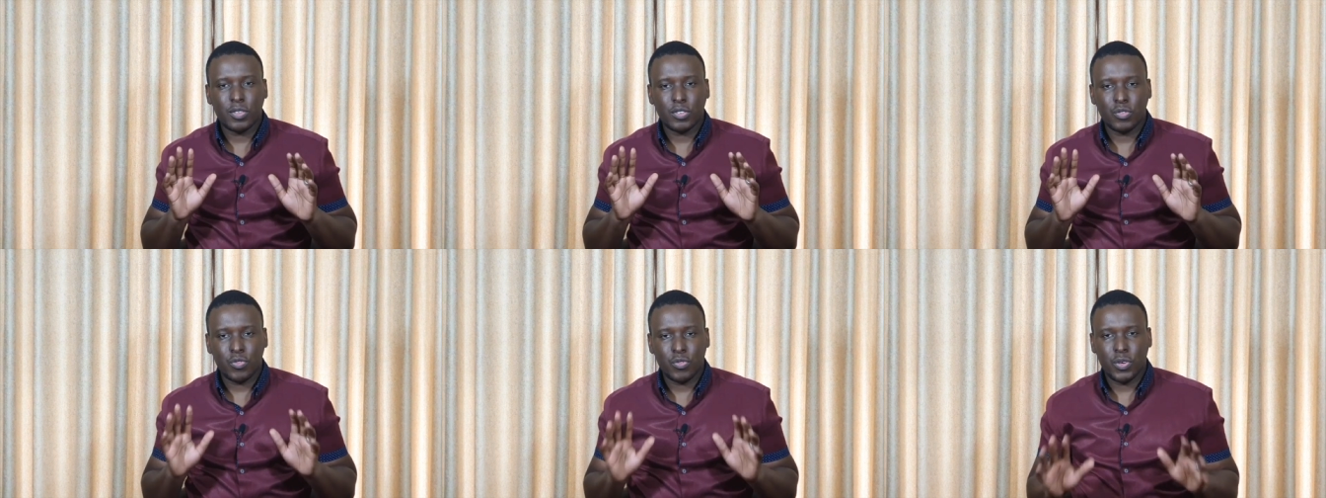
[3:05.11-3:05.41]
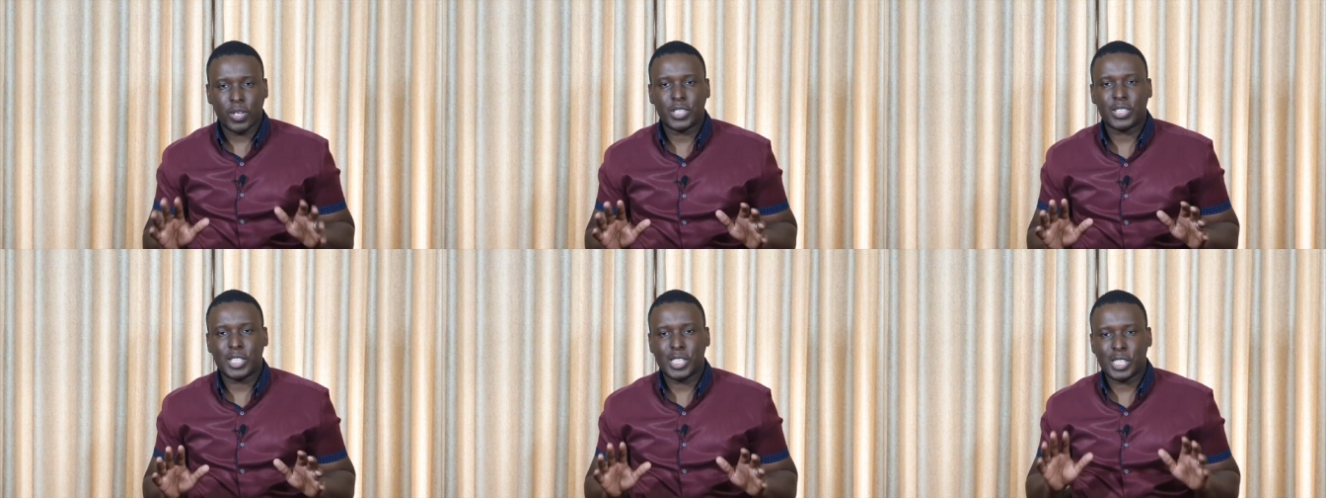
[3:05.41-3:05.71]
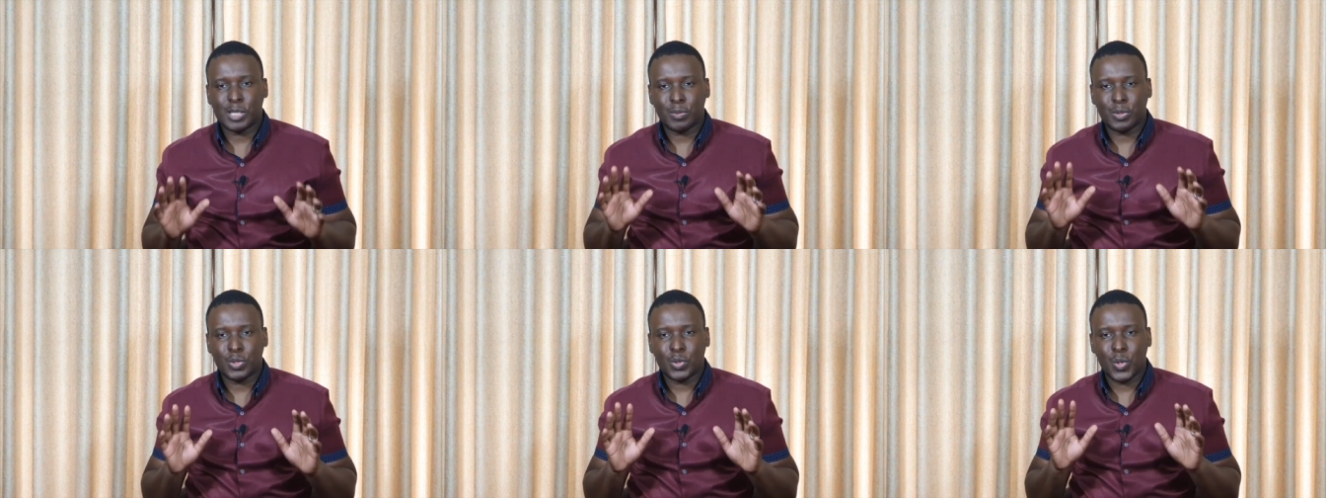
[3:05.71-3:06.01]
frictions
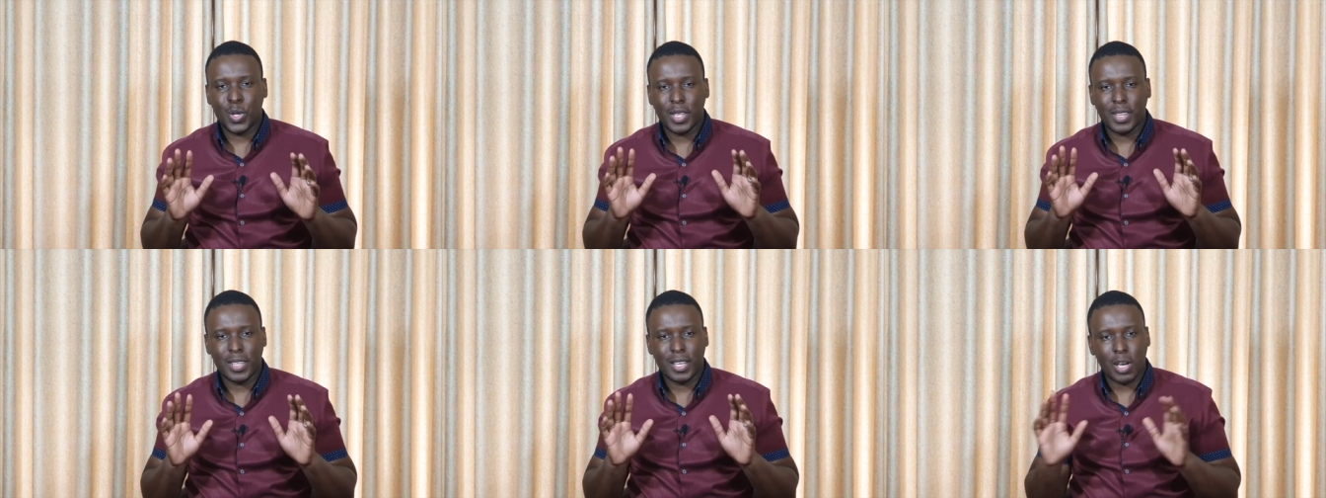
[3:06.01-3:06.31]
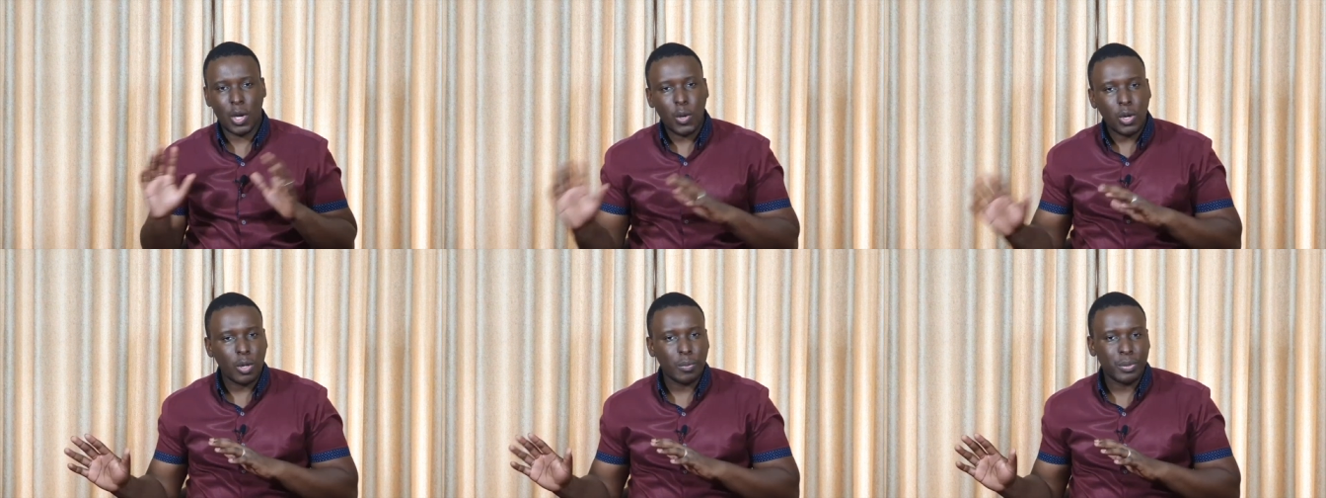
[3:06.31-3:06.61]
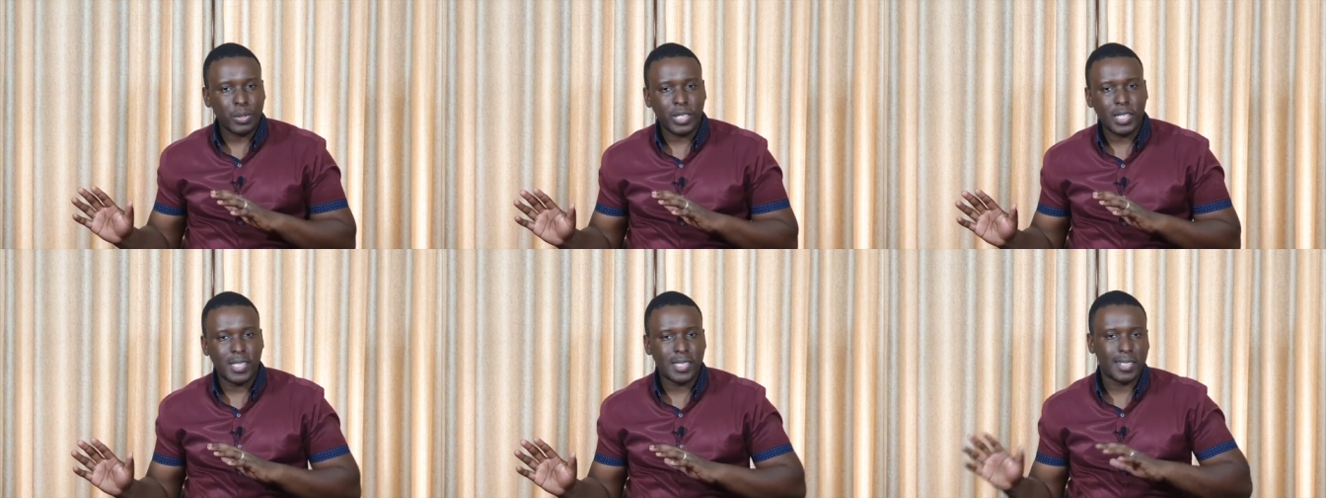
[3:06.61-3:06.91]
between the local
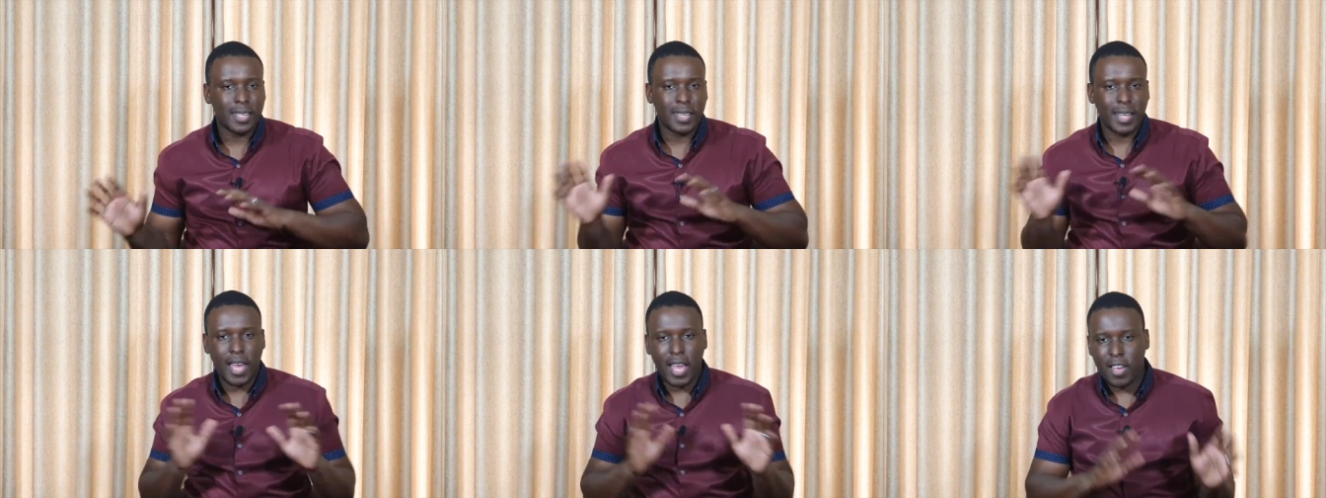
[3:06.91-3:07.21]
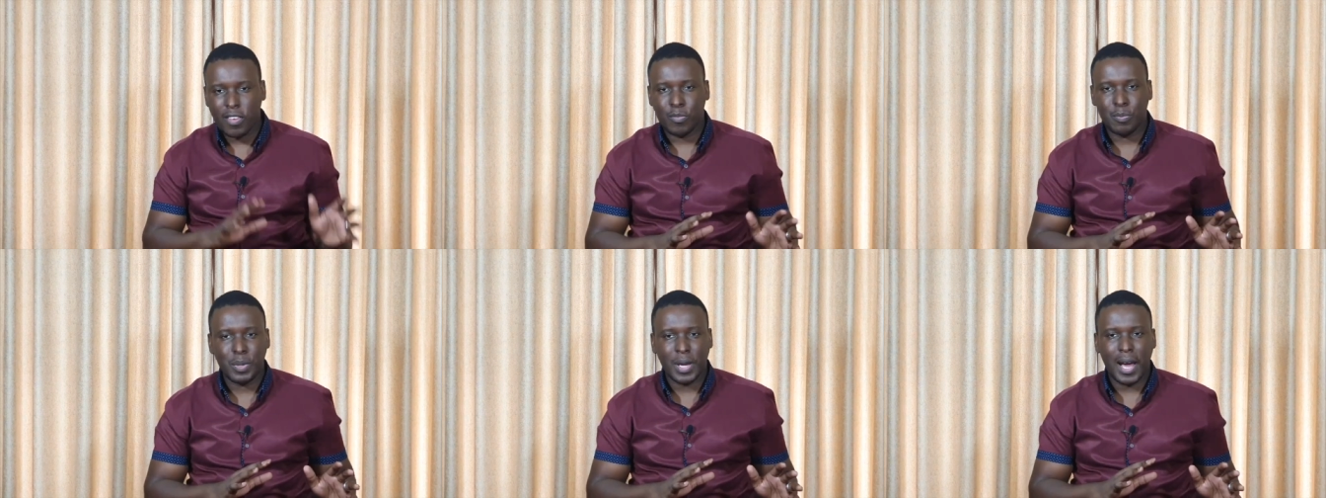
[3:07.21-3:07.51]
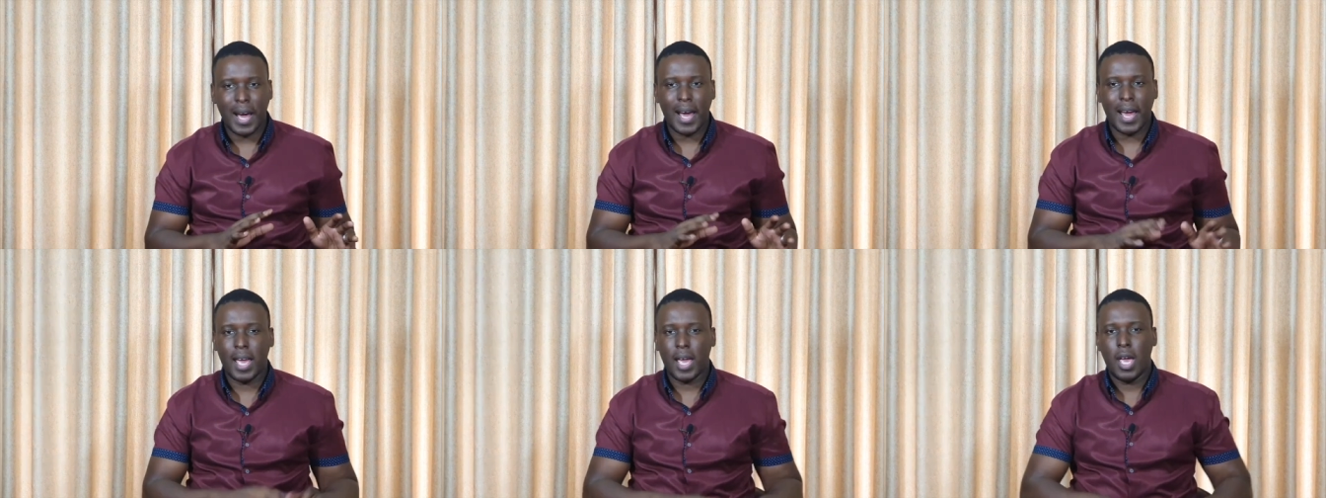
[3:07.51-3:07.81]
police and the
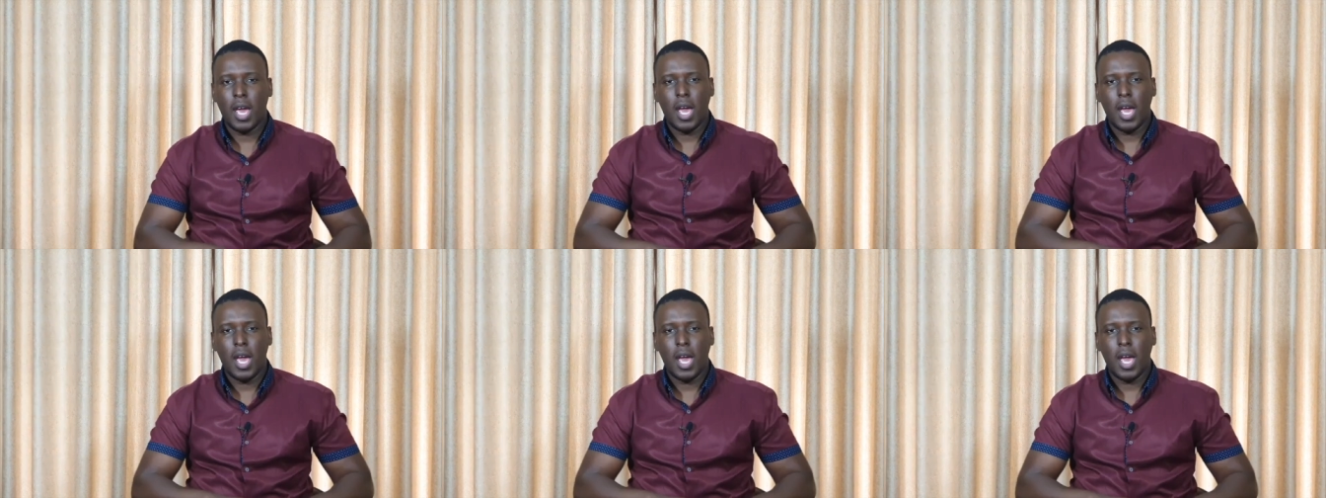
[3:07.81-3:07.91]
FBI.